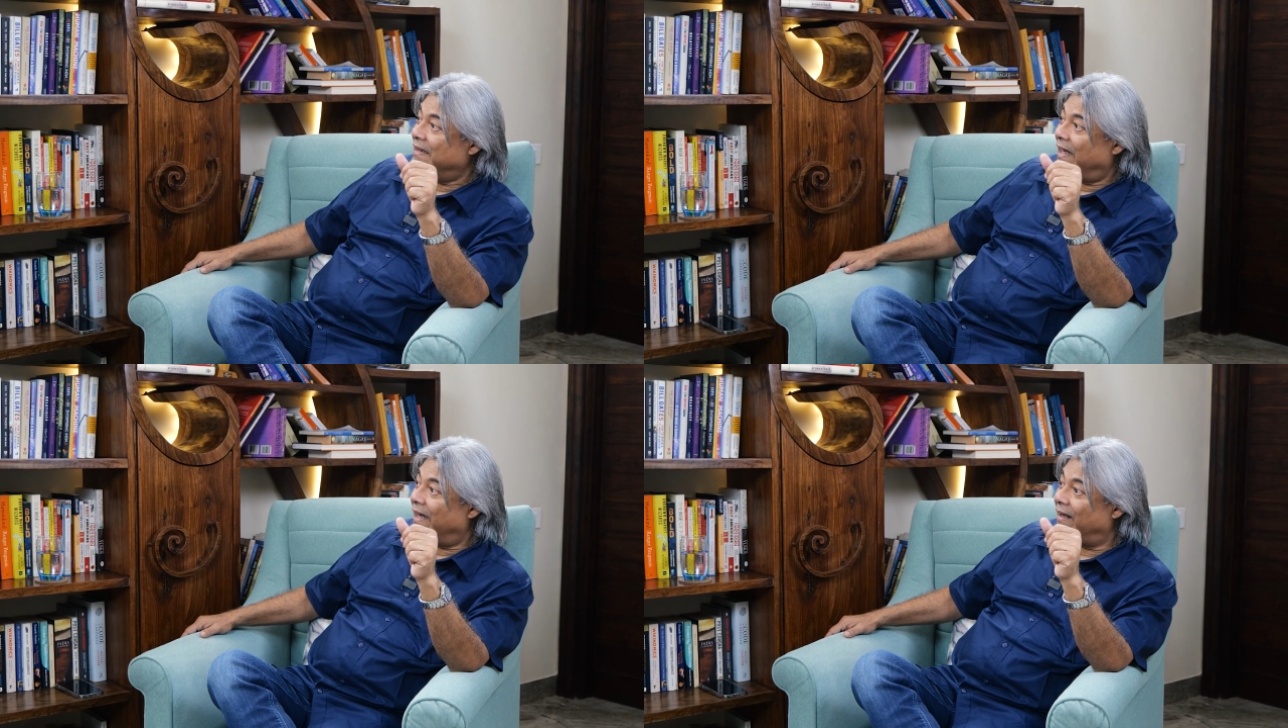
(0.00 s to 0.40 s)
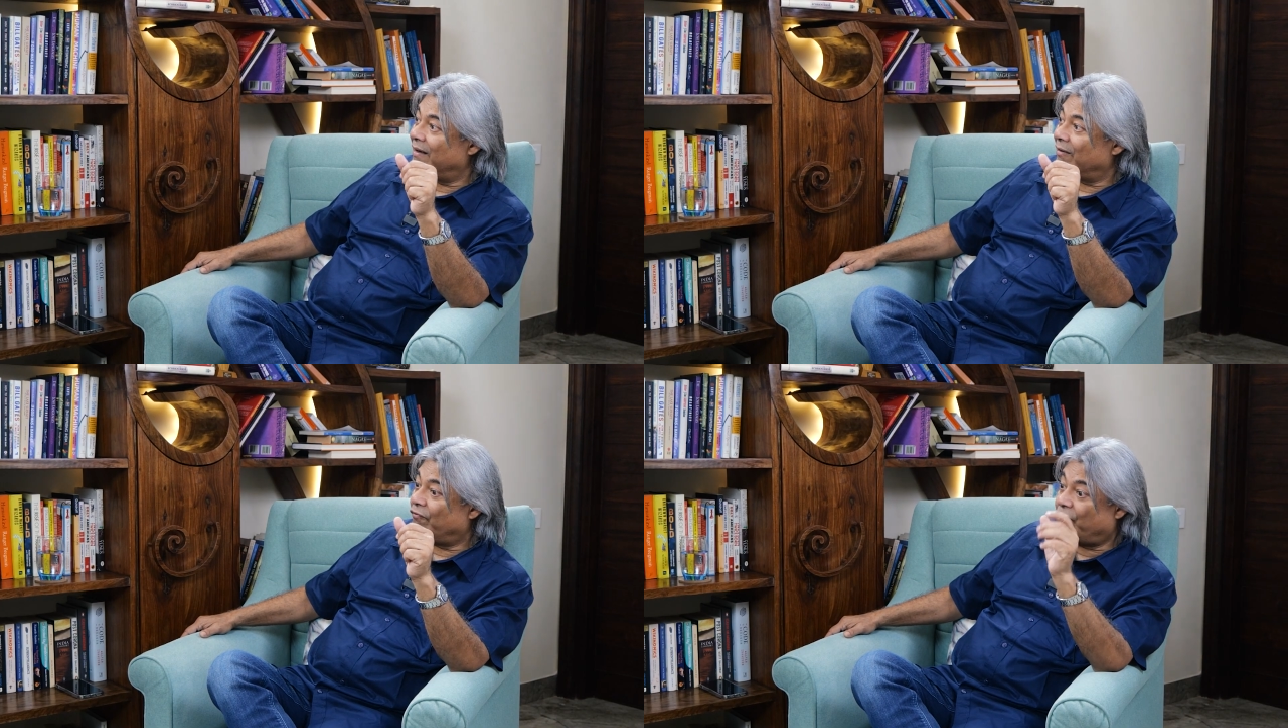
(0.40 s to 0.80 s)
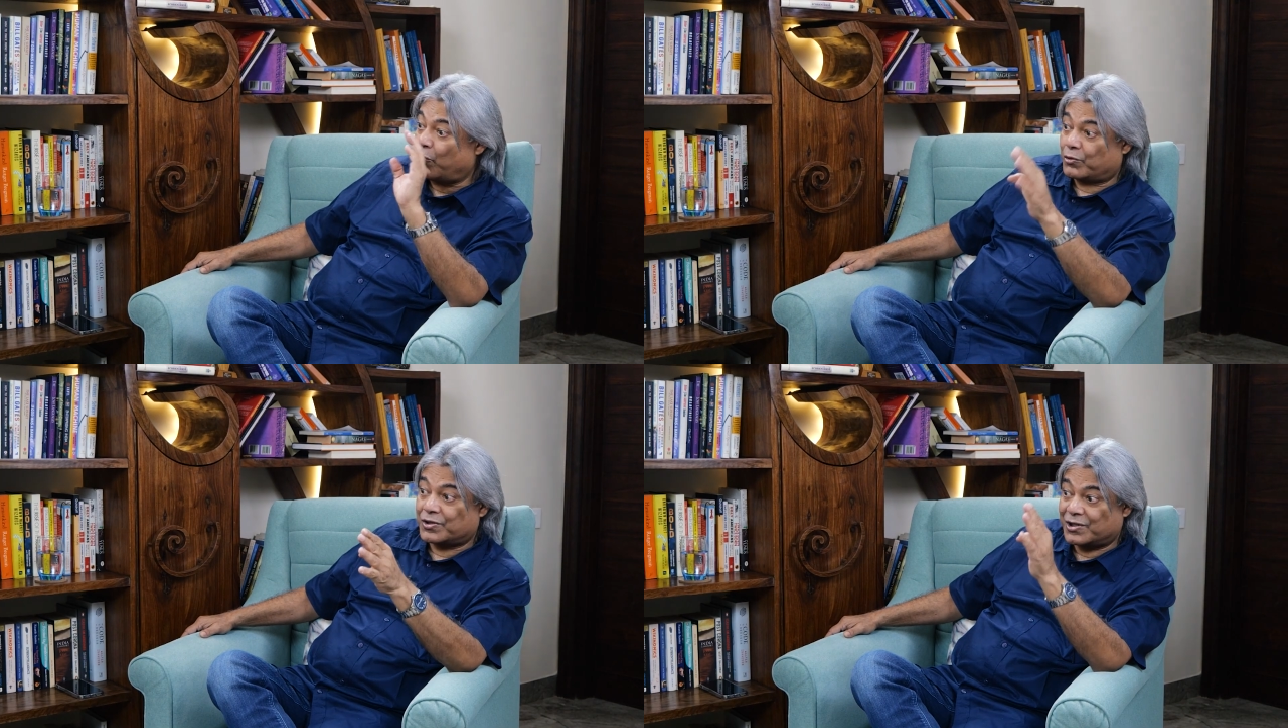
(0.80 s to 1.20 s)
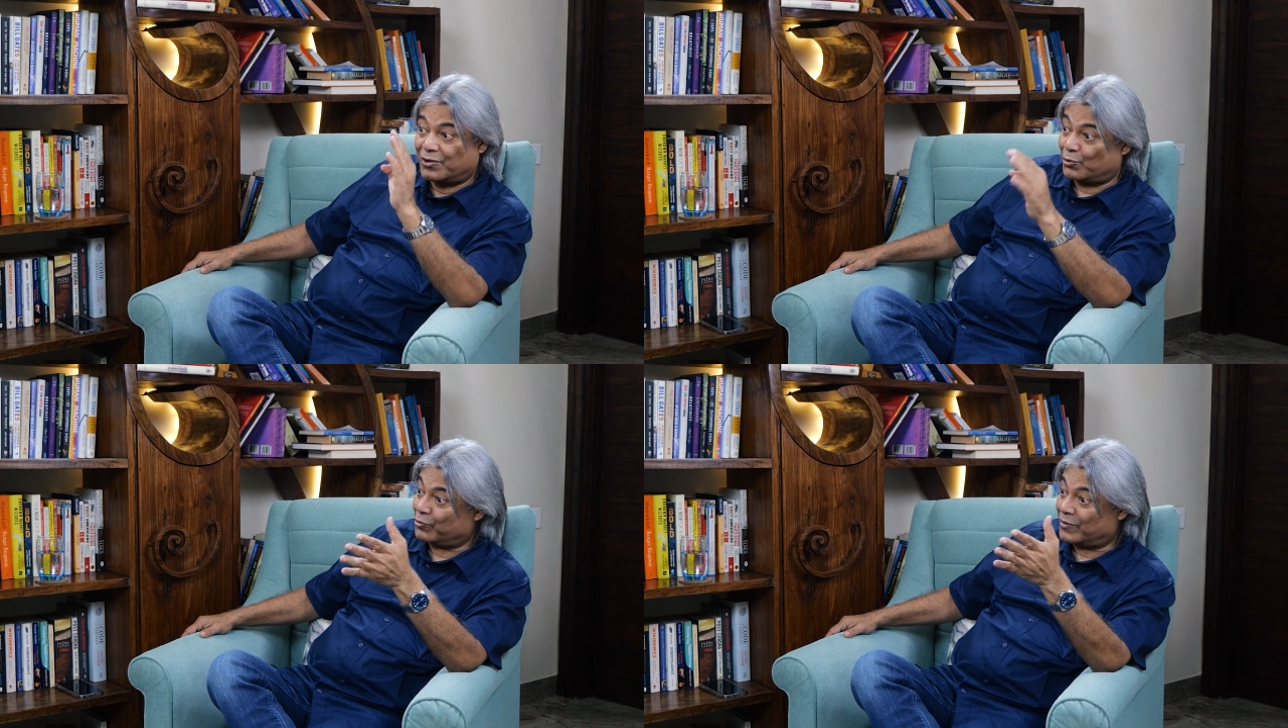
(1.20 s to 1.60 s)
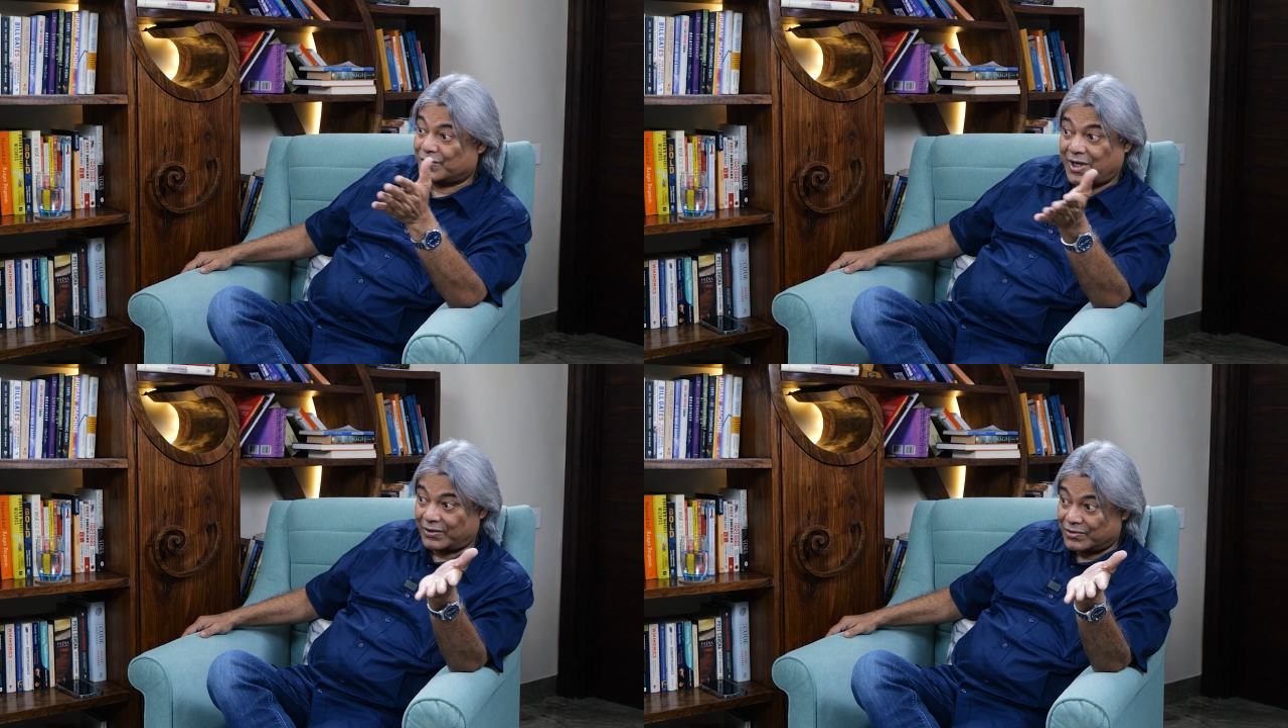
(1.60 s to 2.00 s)
and focused and
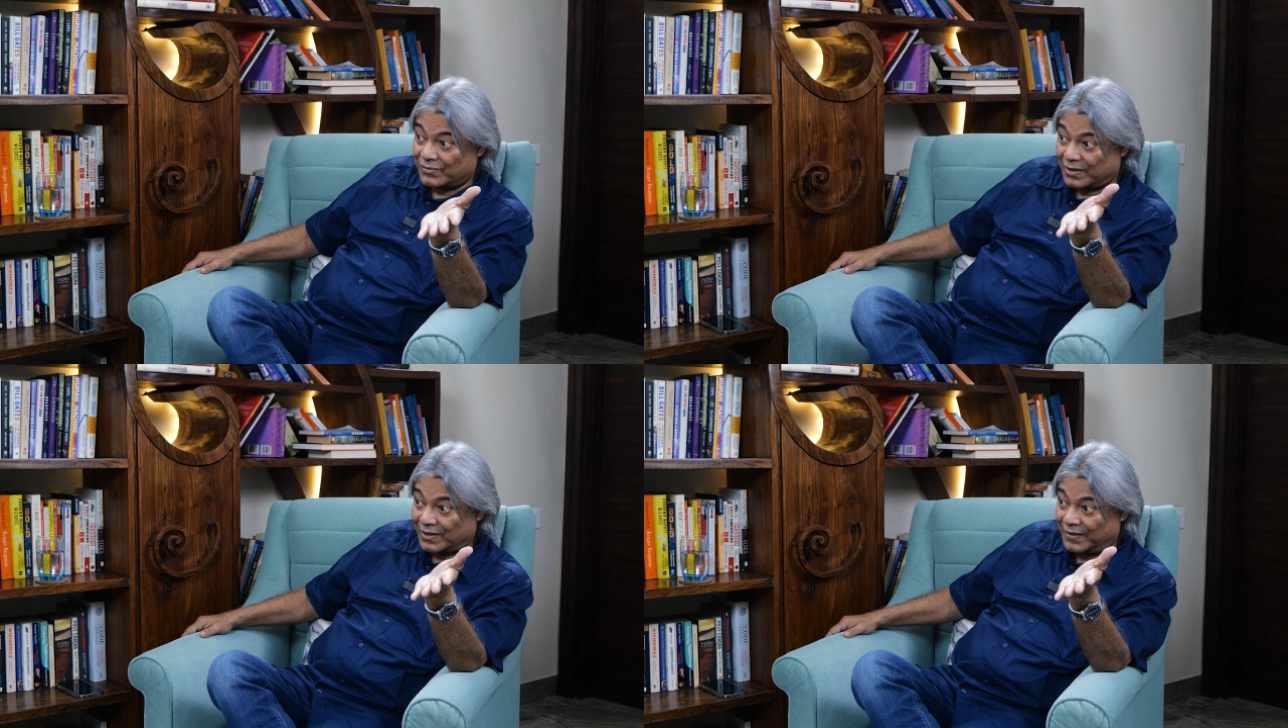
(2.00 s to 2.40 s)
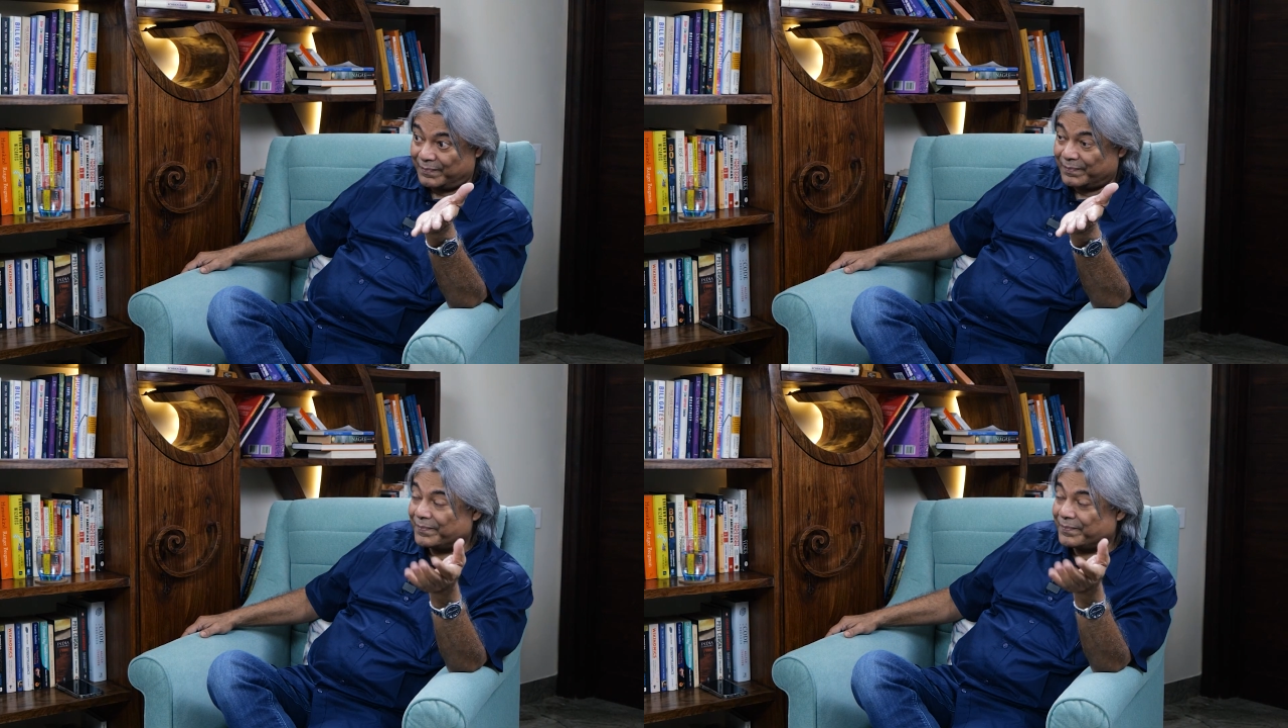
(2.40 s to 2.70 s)
ruthless action, really,